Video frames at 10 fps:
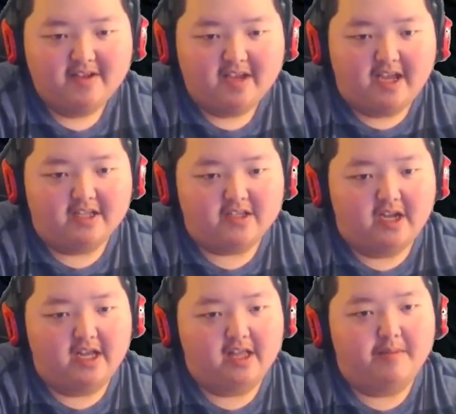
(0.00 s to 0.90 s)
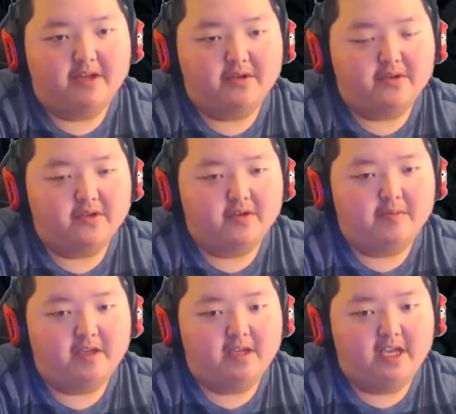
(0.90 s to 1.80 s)
And it's non-elemental, so I
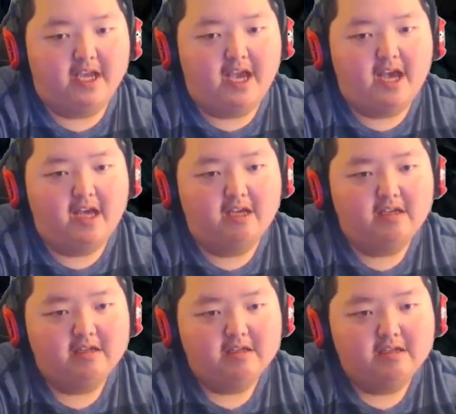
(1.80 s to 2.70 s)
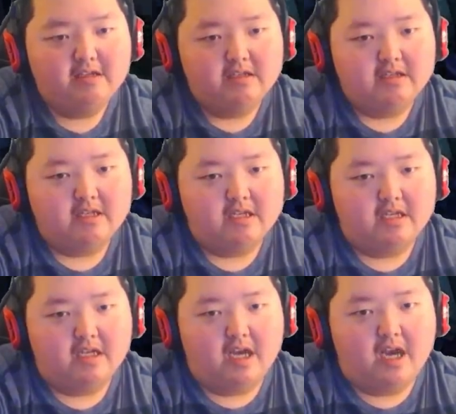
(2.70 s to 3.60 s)
mean, yeah.
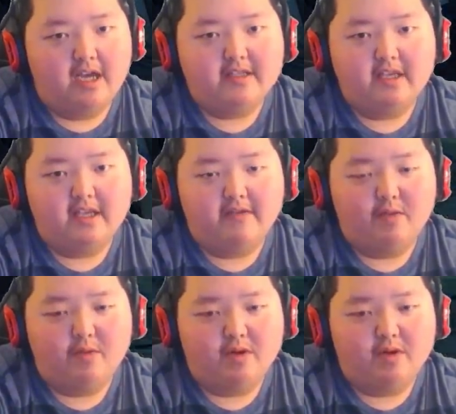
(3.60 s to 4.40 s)
I'd say give it a whirl.